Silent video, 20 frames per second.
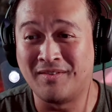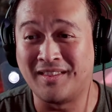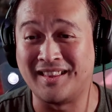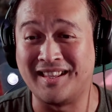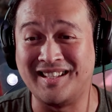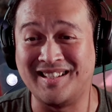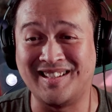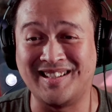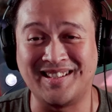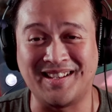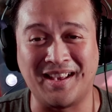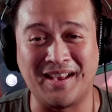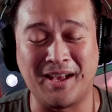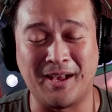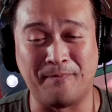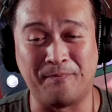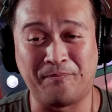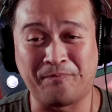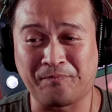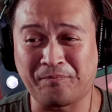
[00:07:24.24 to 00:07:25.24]
This is...
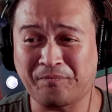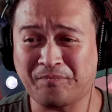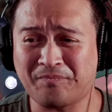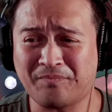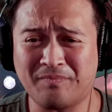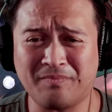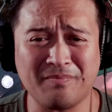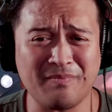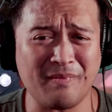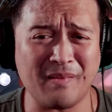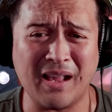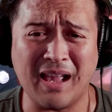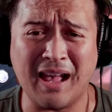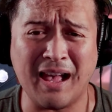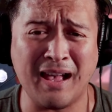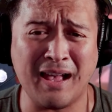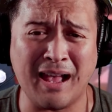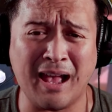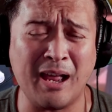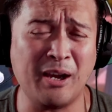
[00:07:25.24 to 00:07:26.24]
Um,
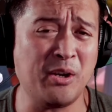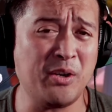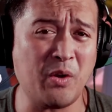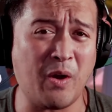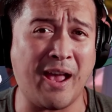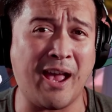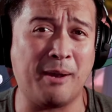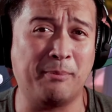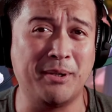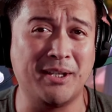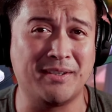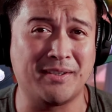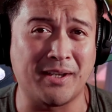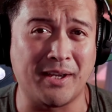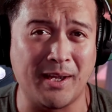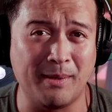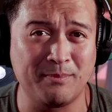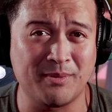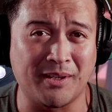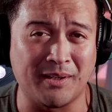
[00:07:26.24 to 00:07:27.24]
Uh, I don't know how many
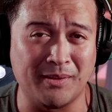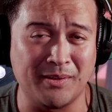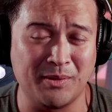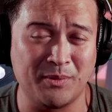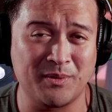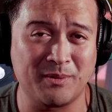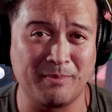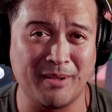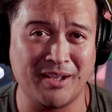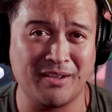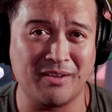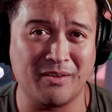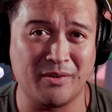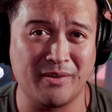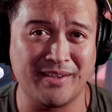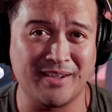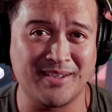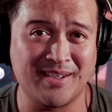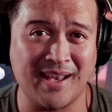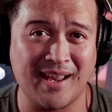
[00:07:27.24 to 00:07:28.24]
times Canoe's been
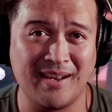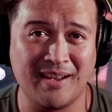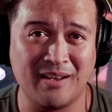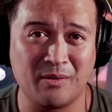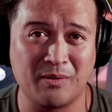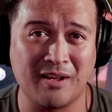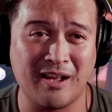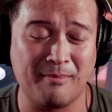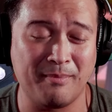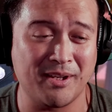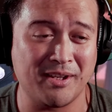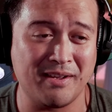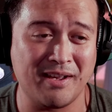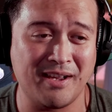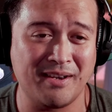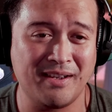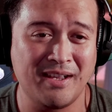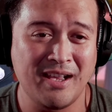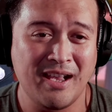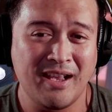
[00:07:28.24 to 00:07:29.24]
going to San Diego
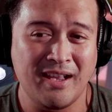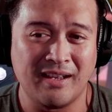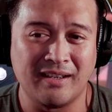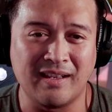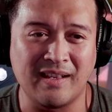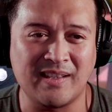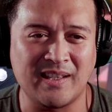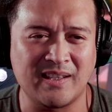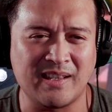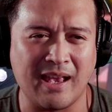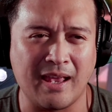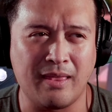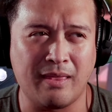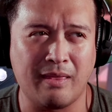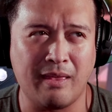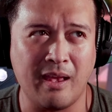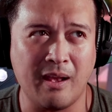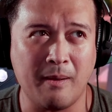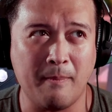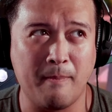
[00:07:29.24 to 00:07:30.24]
Comic-Con. This is, I
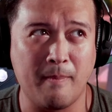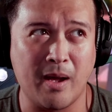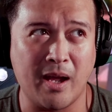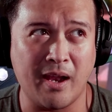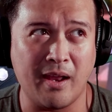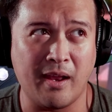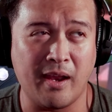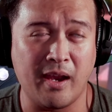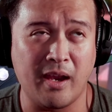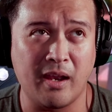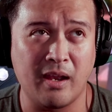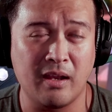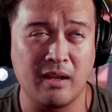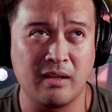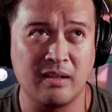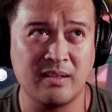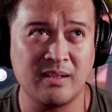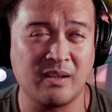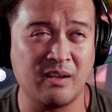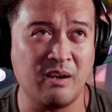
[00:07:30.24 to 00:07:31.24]
think, my...
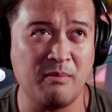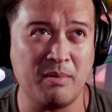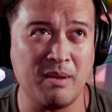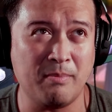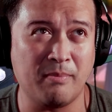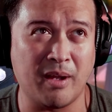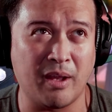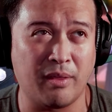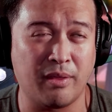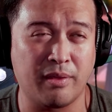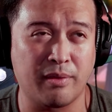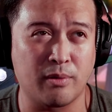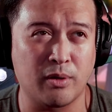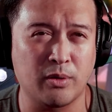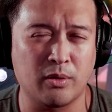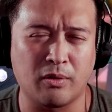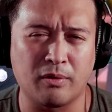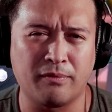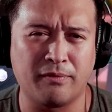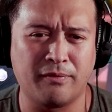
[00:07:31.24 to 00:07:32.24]
This is going to be my
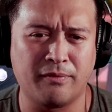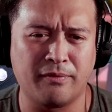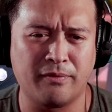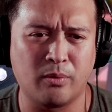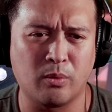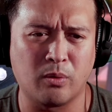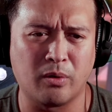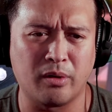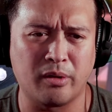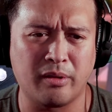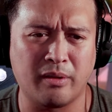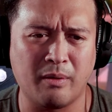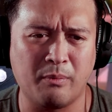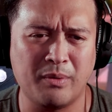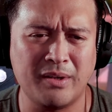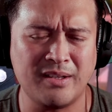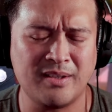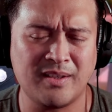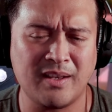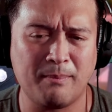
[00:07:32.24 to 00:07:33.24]
third or fourth. I
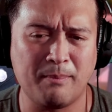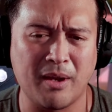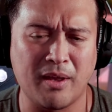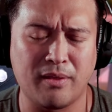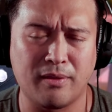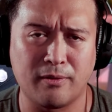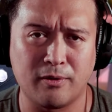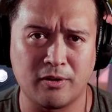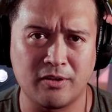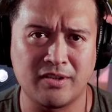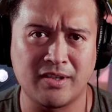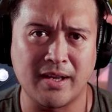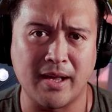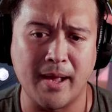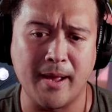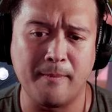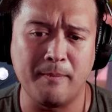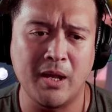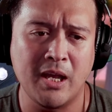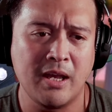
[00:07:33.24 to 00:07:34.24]
want to say my third
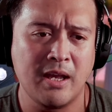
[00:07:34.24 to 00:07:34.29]
time.